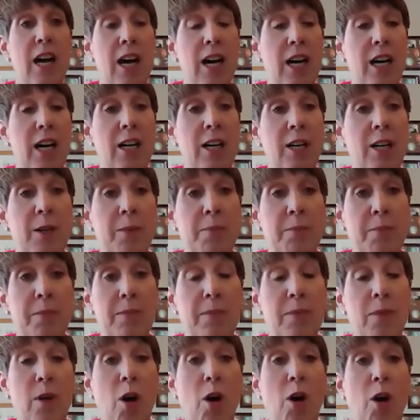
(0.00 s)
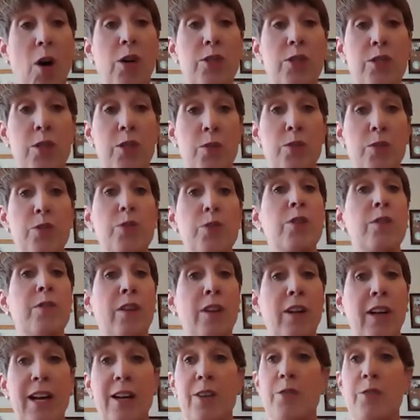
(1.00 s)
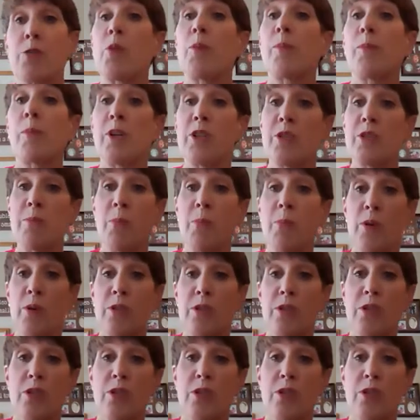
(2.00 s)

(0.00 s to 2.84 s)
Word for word: Um, also serve on a House Corporation board.